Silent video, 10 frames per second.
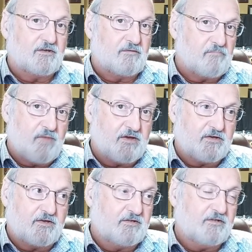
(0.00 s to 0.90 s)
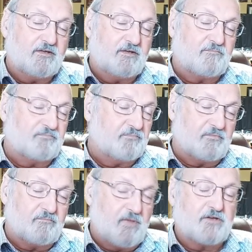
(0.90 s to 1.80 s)
making
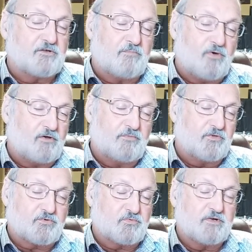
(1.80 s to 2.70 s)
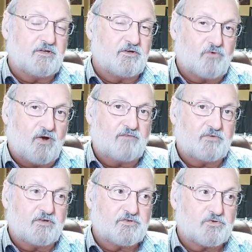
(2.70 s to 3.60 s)
Mandelbulb, the 3D
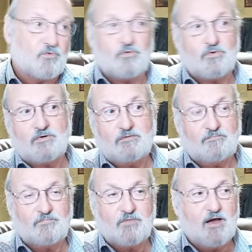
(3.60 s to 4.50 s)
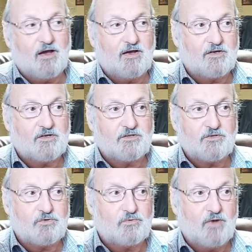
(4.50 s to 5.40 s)
graphics, or
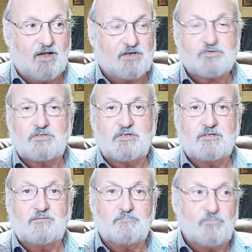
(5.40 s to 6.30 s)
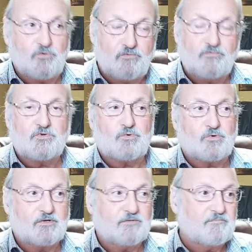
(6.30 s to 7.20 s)
you actually move
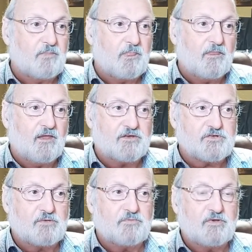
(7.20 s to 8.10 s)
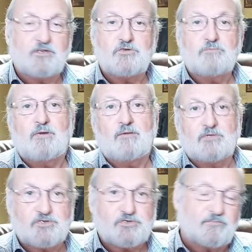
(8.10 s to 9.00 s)
toward something that you publish,